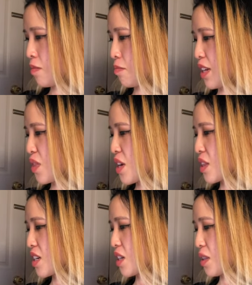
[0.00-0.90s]
But I think
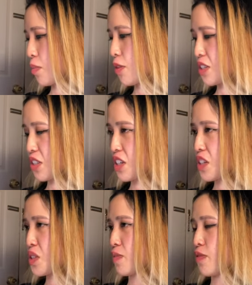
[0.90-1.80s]
they got the poison
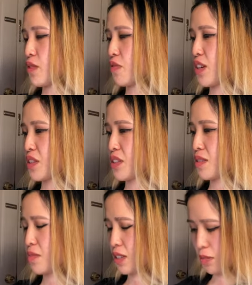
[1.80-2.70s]
concept from the fact that
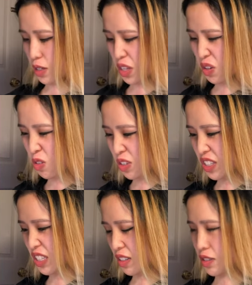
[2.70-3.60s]
sometimes I think
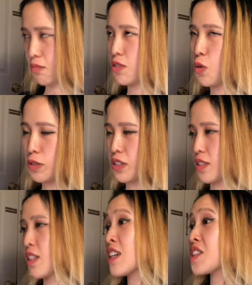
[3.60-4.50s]
horsey, uh,
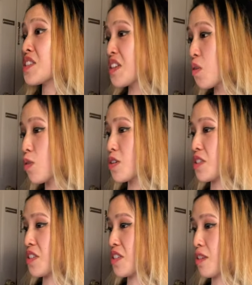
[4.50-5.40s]
horsies,
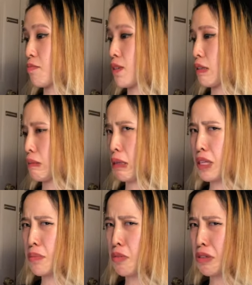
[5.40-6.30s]
seahorses can be, I
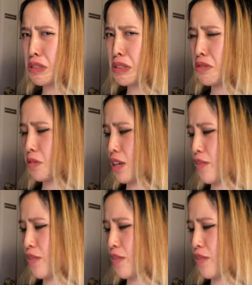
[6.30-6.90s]
think, poisonous. Do they have